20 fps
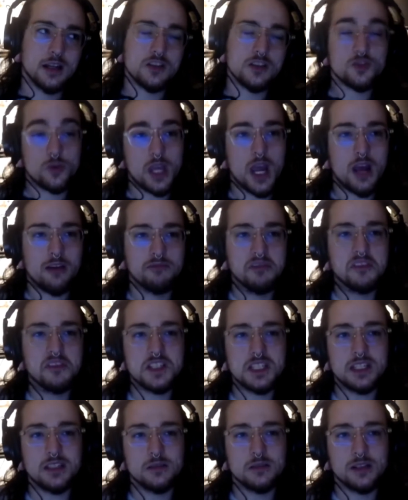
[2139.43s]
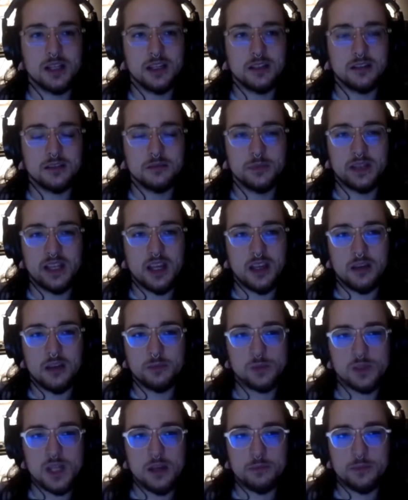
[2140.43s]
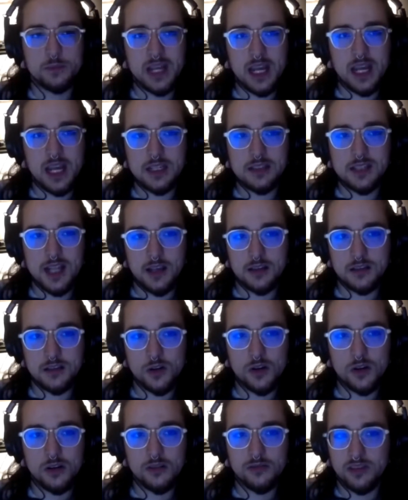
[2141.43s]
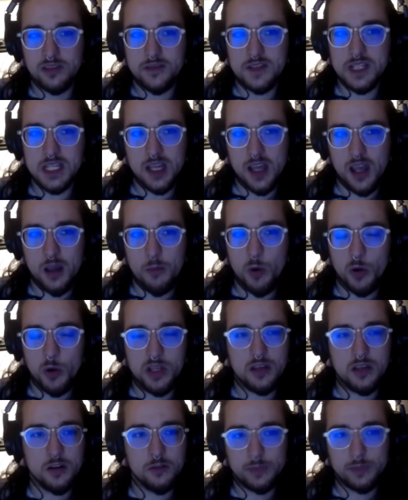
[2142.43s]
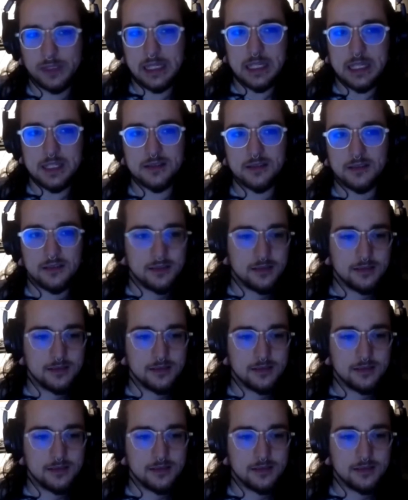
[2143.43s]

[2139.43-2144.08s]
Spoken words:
So yeah, 50. Like pay tester 50K per year, please.